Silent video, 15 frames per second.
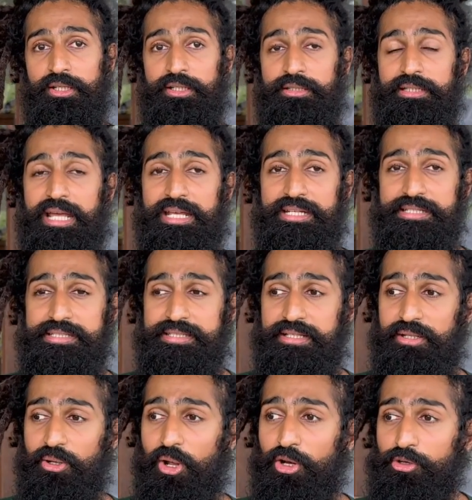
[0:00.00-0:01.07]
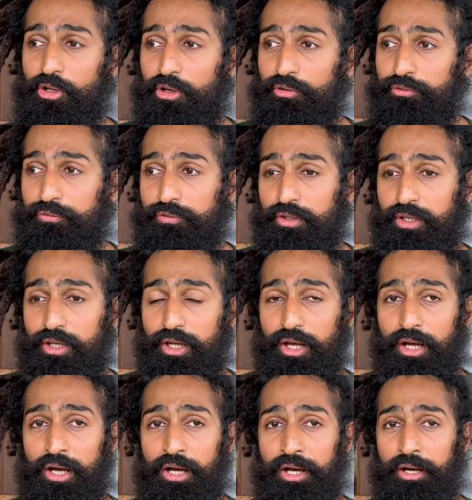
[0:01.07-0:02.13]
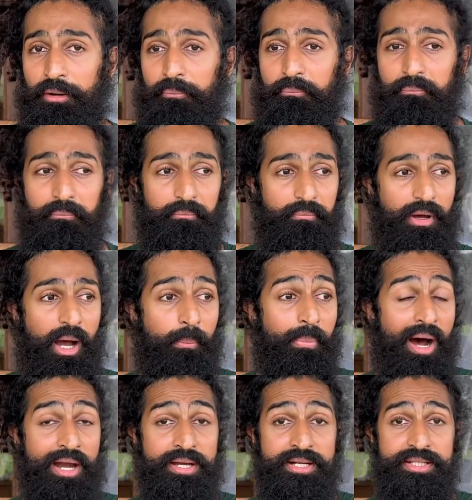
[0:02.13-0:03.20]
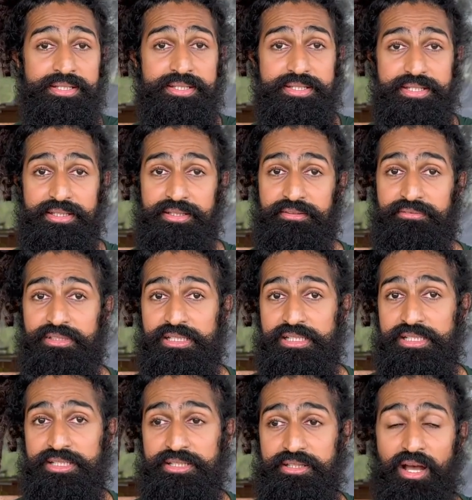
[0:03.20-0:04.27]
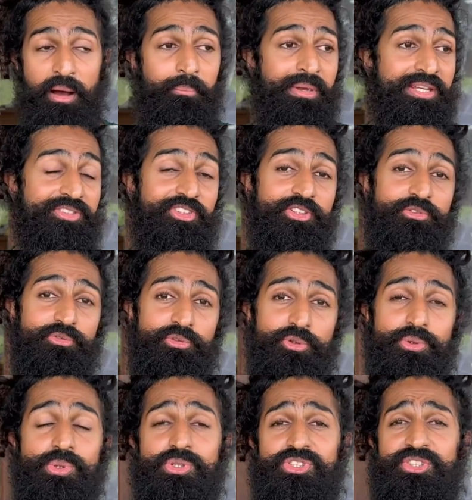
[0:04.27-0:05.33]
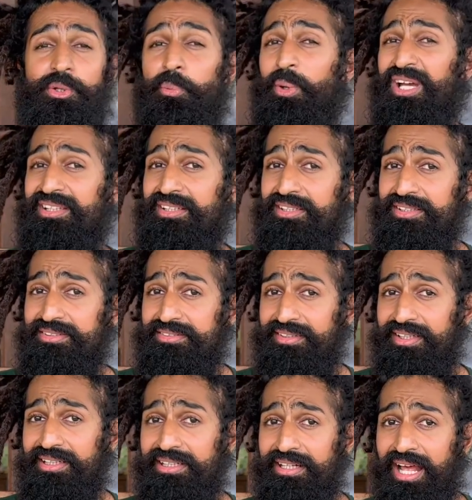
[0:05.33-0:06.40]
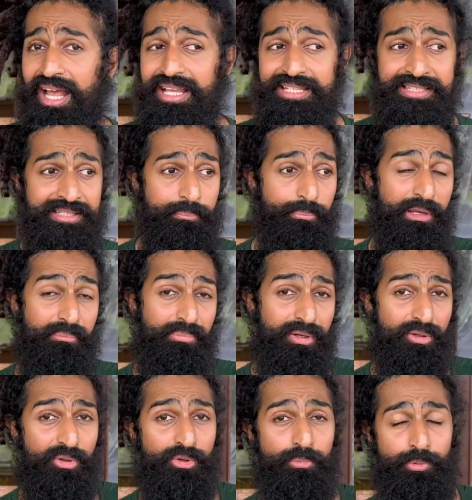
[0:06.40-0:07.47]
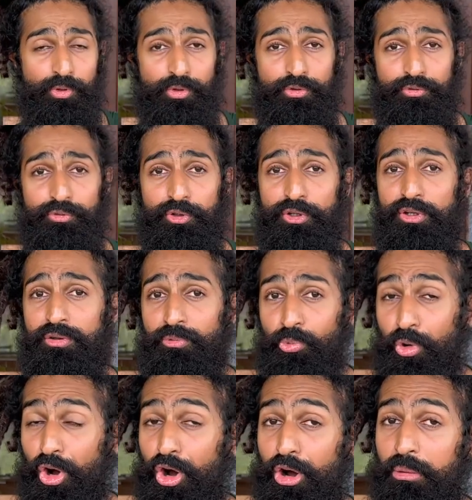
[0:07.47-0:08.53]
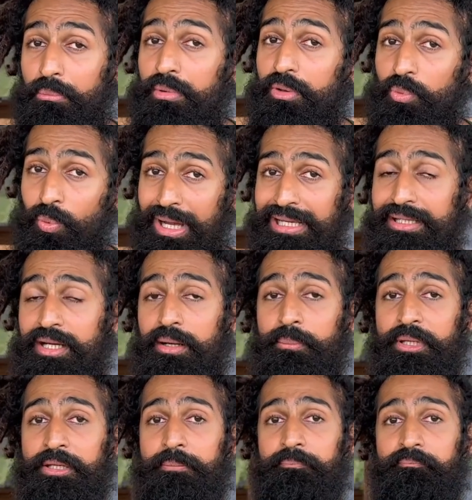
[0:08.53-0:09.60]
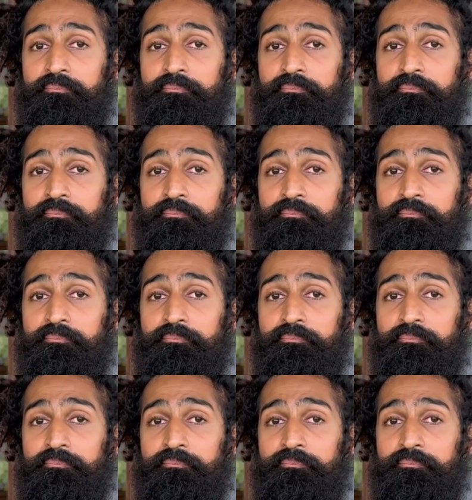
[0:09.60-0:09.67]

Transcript: There is a lot of abundance in the village, amazing fruits, the weather is really nice, the people look beautiful, warm, welcoming.